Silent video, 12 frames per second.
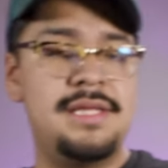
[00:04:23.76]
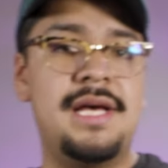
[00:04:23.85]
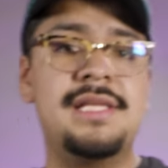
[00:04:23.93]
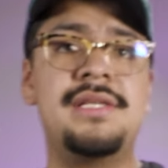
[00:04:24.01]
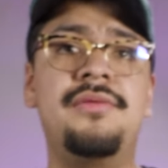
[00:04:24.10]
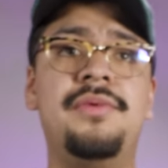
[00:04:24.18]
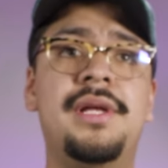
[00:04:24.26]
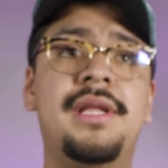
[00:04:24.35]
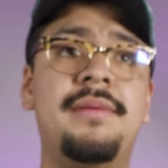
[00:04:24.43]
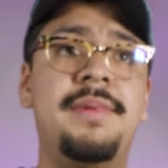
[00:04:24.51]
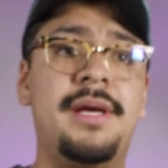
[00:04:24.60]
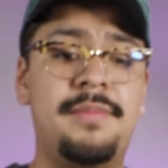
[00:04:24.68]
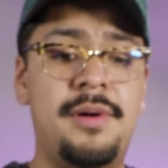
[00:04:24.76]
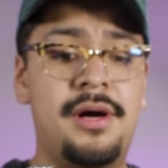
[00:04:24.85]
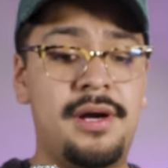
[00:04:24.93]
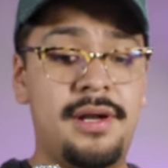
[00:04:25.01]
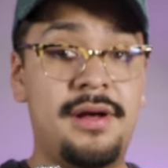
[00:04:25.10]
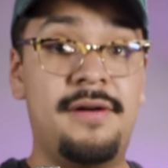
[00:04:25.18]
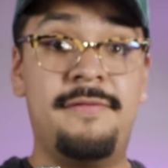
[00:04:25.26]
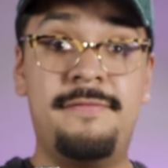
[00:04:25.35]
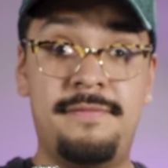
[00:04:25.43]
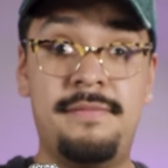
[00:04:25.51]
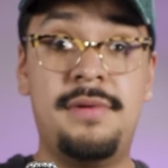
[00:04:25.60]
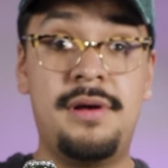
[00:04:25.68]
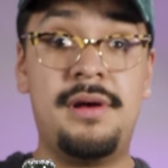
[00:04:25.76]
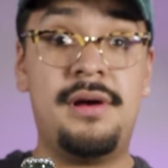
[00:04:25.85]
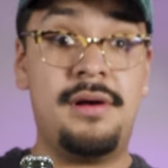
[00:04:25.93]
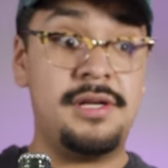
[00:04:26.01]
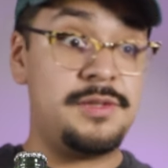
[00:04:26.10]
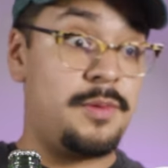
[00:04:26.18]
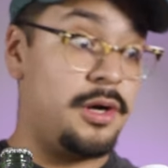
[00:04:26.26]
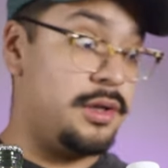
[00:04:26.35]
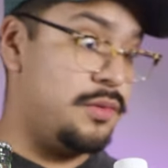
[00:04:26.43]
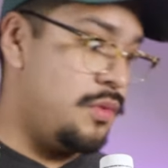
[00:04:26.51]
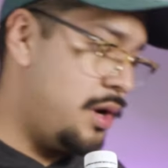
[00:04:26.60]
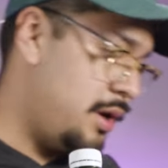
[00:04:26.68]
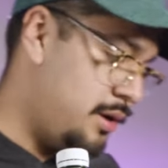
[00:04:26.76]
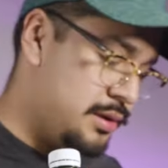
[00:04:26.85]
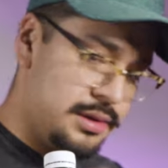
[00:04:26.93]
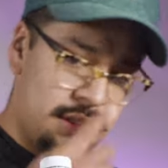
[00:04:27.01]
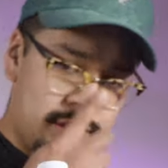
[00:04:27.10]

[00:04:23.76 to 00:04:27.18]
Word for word: that's a really big part of sparkling water.